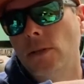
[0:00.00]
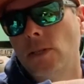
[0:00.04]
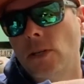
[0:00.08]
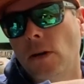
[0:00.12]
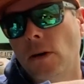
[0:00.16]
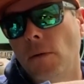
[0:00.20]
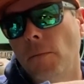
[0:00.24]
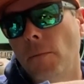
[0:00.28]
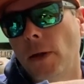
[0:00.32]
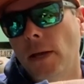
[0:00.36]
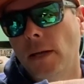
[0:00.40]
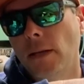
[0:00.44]
going
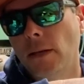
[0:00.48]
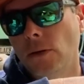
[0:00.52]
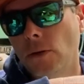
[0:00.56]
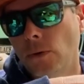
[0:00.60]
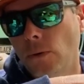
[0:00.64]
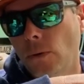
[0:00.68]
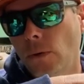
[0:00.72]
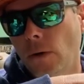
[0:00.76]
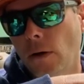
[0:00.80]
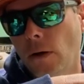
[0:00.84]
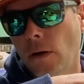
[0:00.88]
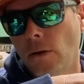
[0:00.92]
to make
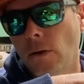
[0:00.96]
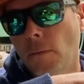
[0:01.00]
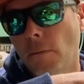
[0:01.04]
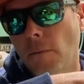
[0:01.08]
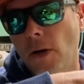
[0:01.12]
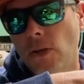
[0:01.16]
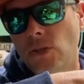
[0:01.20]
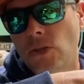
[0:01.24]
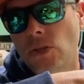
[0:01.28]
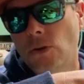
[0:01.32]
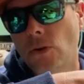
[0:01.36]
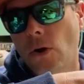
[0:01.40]
you
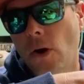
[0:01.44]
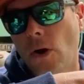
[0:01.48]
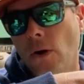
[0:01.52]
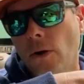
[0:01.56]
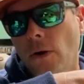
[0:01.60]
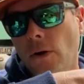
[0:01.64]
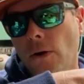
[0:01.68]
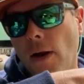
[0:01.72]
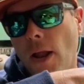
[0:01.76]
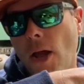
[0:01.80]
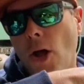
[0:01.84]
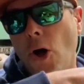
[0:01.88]
much
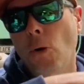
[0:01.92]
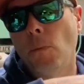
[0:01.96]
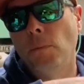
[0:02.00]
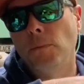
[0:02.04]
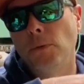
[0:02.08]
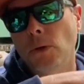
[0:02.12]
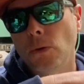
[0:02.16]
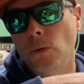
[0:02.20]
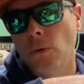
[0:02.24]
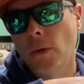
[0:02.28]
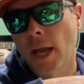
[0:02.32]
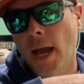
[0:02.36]
stronger and help
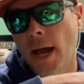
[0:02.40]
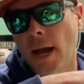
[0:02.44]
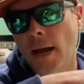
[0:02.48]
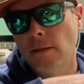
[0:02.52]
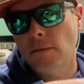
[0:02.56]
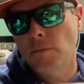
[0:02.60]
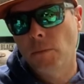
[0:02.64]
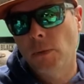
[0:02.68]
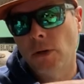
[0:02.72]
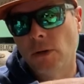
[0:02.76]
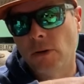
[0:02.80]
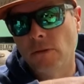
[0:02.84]
you
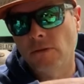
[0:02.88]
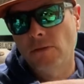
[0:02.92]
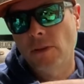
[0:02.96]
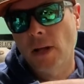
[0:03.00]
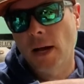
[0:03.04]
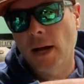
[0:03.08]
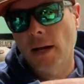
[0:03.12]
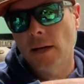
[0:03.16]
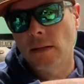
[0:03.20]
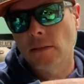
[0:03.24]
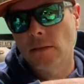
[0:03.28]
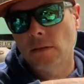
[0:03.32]
cast bigger
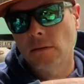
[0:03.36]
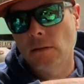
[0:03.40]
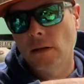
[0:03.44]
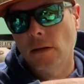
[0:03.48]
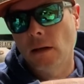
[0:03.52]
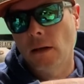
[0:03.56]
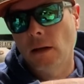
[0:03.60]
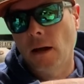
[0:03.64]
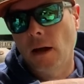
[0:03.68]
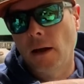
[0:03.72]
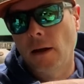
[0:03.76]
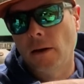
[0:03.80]
flies
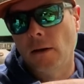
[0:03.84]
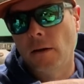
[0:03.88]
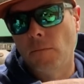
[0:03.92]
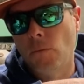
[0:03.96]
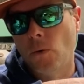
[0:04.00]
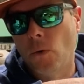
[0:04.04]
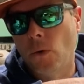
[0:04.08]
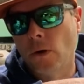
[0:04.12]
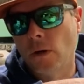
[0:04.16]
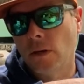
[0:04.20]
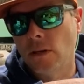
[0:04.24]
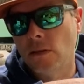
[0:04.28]
on a
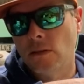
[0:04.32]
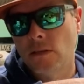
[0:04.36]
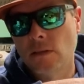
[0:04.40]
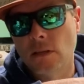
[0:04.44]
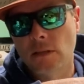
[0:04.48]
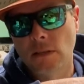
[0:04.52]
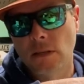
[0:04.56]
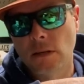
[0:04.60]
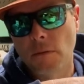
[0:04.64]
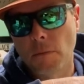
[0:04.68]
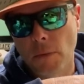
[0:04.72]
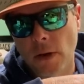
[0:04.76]
more
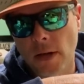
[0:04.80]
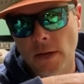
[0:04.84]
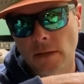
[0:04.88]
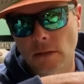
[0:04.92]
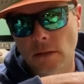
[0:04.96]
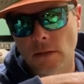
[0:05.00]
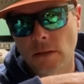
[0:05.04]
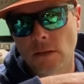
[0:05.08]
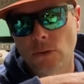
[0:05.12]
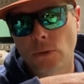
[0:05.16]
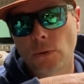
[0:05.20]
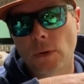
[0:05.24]
consistent
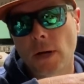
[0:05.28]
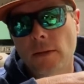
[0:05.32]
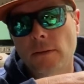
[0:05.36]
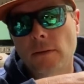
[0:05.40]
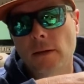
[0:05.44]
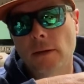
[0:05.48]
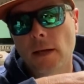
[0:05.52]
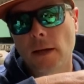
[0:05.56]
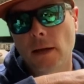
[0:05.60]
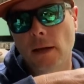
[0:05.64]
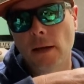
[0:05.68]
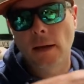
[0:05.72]
basis throughout the
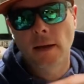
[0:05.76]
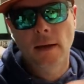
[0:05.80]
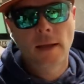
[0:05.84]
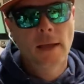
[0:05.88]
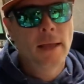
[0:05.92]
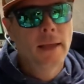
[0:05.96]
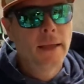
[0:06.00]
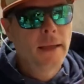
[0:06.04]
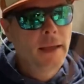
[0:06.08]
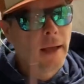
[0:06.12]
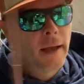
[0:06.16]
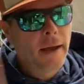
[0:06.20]
day.
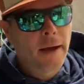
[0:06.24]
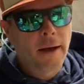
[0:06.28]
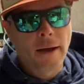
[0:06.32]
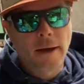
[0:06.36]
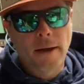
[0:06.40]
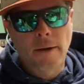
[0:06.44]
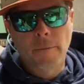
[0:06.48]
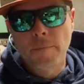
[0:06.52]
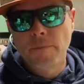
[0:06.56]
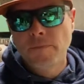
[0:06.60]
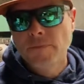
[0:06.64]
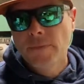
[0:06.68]

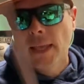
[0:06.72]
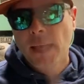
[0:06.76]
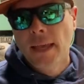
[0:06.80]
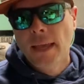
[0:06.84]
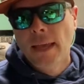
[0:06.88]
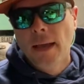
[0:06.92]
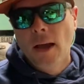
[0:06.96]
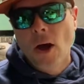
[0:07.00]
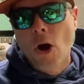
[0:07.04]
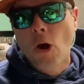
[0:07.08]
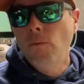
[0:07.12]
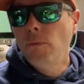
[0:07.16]

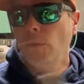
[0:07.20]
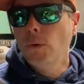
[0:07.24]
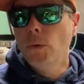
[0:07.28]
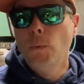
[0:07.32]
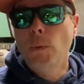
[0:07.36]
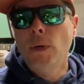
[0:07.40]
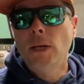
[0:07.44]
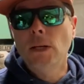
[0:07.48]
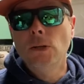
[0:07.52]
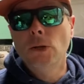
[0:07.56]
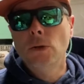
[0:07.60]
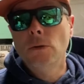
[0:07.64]
Hopefully
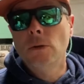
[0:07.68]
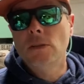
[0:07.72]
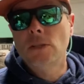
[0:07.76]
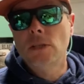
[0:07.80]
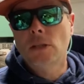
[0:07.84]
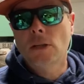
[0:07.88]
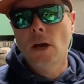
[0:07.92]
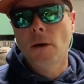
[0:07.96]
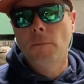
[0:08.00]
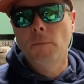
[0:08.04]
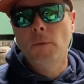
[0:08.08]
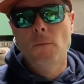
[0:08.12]
we can do this a
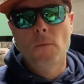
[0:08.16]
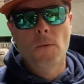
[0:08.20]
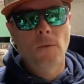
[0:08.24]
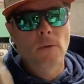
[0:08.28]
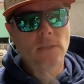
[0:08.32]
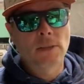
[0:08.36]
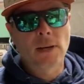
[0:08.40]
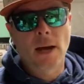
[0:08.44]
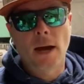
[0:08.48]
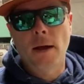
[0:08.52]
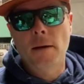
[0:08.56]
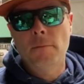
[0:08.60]
couple more
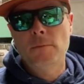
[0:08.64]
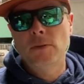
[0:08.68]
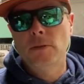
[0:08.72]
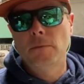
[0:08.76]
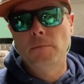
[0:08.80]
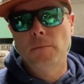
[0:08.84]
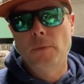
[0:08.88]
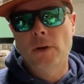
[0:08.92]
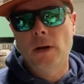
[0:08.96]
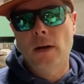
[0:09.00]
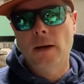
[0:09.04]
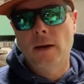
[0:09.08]
times,
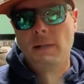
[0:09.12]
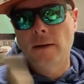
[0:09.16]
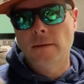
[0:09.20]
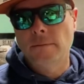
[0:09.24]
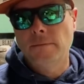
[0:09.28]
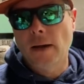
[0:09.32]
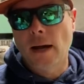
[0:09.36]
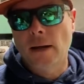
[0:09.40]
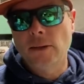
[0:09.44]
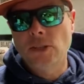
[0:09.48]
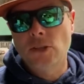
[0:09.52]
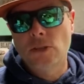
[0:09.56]
but
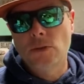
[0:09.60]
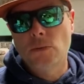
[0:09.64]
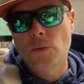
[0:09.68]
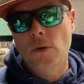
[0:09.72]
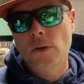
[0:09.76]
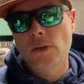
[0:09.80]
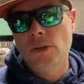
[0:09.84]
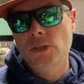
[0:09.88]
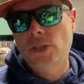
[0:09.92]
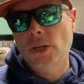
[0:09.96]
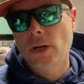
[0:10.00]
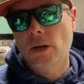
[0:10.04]
I just
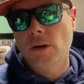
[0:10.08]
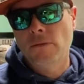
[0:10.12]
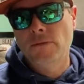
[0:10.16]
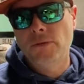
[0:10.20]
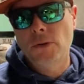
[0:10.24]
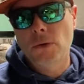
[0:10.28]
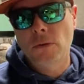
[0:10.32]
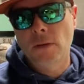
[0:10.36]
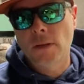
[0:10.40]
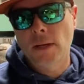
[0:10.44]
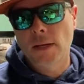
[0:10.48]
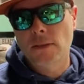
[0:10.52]
wanted to share a
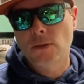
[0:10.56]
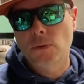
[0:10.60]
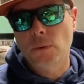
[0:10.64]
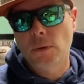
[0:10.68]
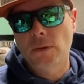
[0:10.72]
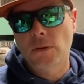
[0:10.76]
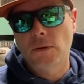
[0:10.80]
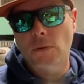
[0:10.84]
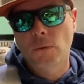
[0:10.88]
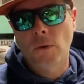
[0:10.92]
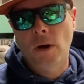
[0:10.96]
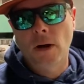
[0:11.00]
few things
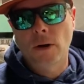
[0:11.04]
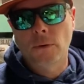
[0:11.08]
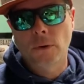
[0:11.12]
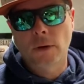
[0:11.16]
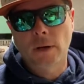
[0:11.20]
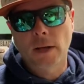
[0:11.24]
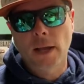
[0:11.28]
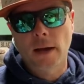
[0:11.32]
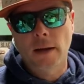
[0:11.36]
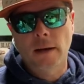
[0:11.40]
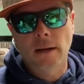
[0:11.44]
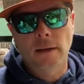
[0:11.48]
with you while we're
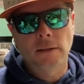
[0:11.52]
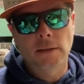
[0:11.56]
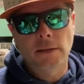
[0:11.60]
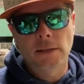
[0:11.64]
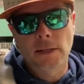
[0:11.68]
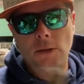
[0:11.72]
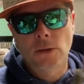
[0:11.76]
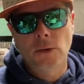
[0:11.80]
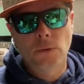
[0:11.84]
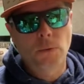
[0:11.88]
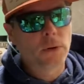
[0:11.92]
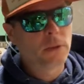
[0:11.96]
kind of
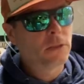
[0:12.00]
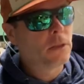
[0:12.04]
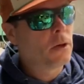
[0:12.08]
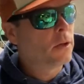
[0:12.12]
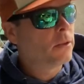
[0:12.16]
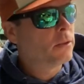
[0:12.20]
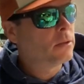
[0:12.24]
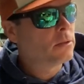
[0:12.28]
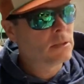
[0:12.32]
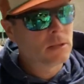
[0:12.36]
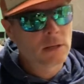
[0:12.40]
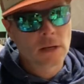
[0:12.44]
dealing with all
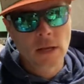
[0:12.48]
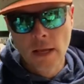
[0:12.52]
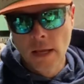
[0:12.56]
this